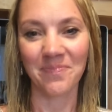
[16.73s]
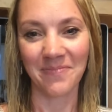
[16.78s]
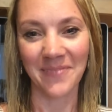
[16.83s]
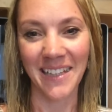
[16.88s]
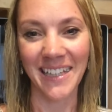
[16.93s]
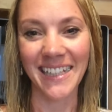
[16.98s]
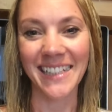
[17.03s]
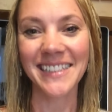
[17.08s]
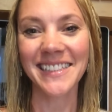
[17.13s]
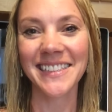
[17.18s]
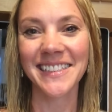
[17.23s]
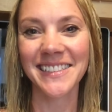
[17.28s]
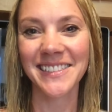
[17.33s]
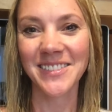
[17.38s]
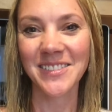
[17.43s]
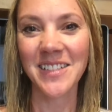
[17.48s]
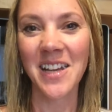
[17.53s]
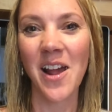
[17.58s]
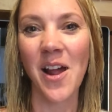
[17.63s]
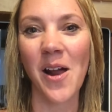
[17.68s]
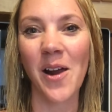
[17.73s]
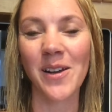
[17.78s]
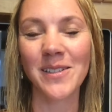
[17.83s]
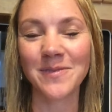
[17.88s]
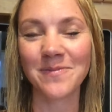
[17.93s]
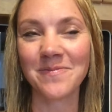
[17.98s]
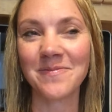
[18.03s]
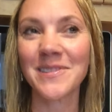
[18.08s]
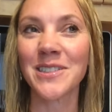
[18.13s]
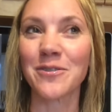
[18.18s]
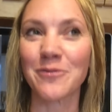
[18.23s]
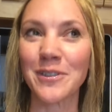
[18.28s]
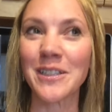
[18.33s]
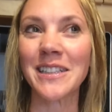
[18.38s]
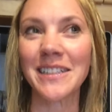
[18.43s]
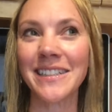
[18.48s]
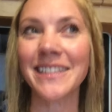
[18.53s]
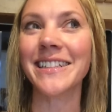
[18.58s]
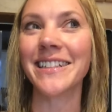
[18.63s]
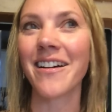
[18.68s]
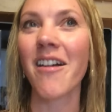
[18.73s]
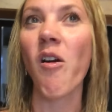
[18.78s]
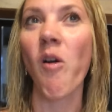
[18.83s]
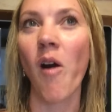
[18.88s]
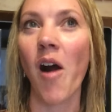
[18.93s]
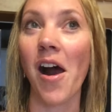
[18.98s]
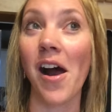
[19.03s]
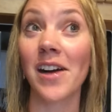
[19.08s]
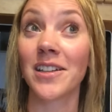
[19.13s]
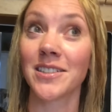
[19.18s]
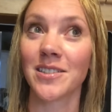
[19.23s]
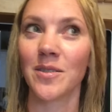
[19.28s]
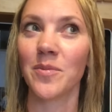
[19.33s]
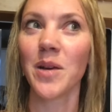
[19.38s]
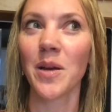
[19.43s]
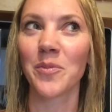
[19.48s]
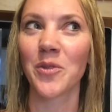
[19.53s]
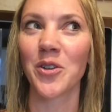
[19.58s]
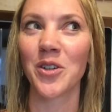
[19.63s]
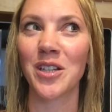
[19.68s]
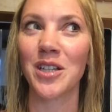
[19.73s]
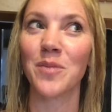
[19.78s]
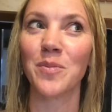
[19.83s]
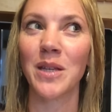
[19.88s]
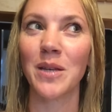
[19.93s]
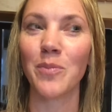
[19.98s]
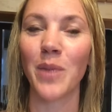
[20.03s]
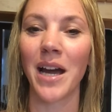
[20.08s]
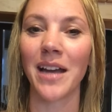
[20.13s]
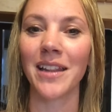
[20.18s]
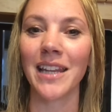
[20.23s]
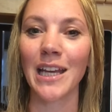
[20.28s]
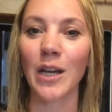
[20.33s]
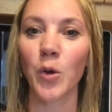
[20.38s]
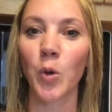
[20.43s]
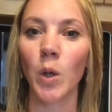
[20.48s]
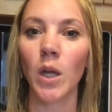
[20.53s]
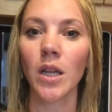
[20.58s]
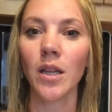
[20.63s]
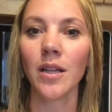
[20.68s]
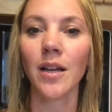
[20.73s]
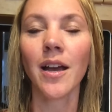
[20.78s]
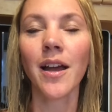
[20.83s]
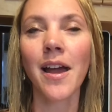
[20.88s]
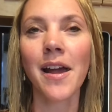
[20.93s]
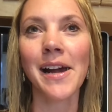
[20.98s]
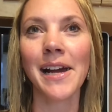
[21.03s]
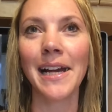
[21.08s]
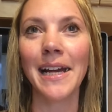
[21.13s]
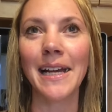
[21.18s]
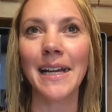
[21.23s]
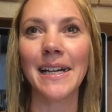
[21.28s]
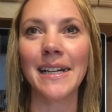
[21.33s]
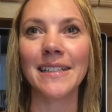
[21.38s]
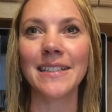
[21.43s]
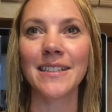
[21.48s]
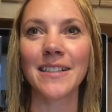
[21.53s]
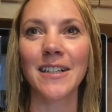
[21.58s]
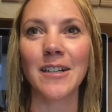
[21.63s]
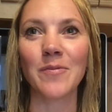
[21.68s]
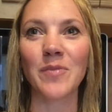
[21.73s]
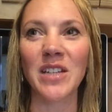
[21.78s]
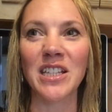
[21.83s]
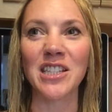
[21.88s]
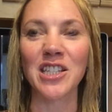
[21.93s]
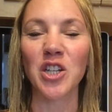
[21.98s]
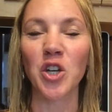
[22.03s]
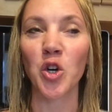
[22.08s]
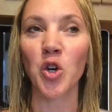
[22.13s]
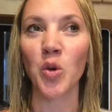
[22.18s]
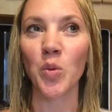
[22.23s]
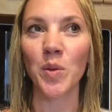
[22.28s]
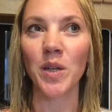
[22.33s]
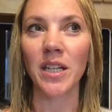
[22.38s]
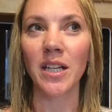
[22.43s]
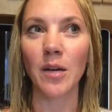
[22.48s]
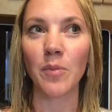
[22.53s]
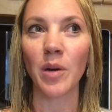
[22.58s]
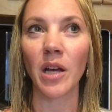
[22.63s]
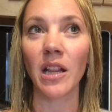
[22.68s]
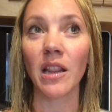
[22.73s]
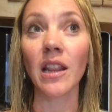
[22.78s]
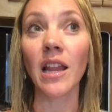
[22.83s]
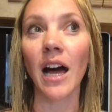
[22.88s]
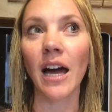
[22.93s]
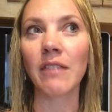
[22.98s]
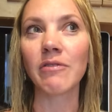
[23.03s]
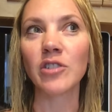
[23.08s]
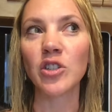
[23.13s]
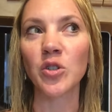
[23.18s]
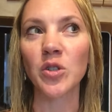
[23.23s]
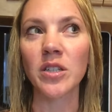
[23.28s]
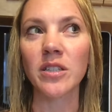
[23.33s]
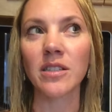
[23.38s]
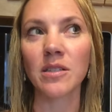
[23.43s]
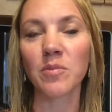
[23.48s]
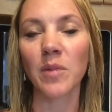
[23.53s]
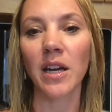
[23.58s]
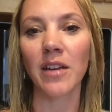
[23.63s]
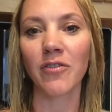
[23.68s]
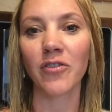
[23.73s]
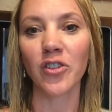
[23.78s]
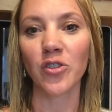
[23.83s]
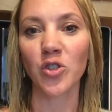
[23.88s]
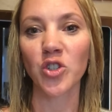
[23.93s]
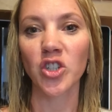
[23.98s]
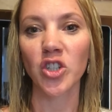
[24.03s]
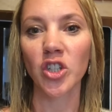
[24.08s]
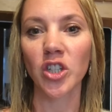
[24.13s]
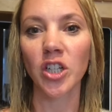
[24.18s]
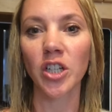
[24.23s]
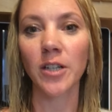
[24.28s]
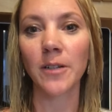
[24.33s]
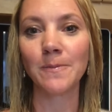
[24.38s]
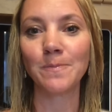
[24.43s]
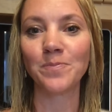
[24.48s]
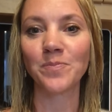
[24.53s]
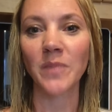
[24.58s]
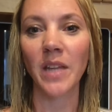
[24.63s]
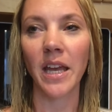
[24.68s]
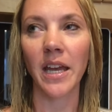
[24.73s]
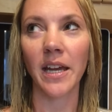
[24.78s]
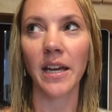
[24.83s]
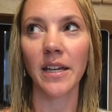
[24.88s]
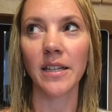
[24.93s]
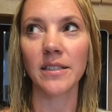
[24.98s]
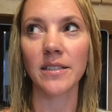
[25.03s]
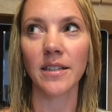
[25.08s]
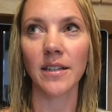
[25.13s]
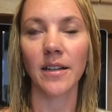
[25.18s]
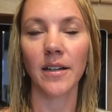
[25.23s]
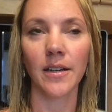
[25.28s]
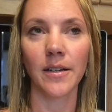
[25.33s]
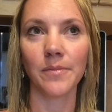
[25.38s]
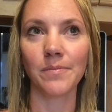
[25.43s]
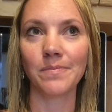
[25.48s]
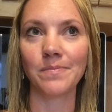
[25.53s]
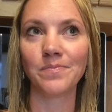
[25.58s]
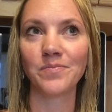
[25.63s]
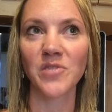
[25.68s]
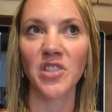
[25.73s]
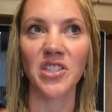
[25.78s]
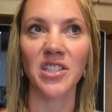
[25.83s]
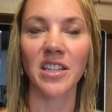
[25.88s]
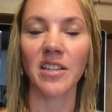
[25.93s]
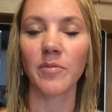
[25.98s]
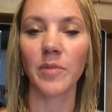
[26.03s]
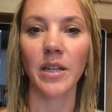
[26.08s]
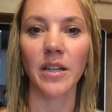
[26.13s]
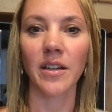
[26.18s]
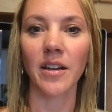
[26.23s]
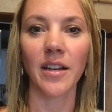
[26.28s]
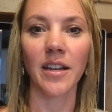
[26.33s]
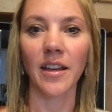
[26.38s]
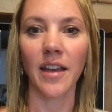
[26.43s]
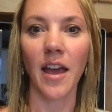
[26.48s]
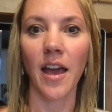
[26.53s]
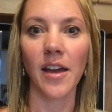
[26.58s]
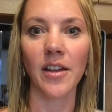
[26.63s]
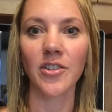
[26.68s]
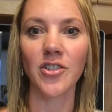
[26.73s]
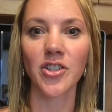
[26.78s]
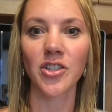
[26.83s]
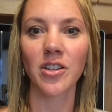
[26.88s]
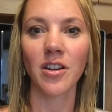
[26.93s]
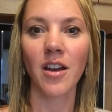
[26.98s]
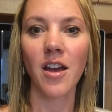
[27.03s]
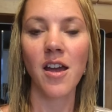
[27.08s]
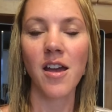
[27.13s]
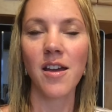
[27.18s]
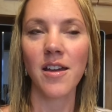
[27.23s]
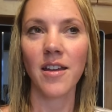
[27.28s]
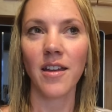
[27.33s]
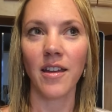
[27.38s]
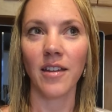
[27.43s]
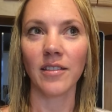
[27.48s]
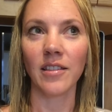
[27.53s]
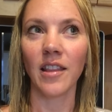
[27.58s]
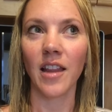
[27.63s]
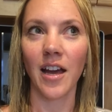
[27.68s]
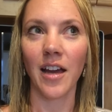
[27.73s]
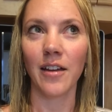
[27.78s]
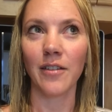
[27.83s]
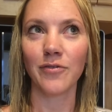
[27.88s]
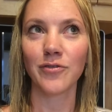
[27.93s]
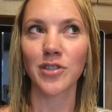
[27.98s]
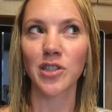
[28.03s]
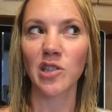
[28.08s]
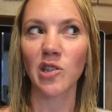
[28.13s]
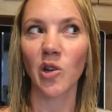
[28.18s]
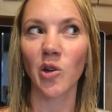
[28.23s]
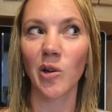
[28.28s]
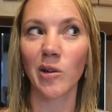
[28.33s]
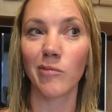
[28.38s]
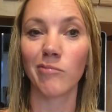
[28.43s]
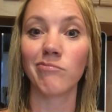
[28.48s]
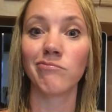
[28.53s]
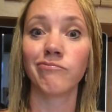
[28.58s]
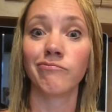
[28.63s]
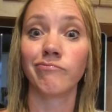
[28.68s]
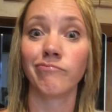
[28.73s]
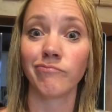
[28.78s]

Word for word: Yes, it's really awesome. I'm going to be bilingual, and um, that's going to open up a lot of doors in my future and um, just give me a cutting edge in life. So,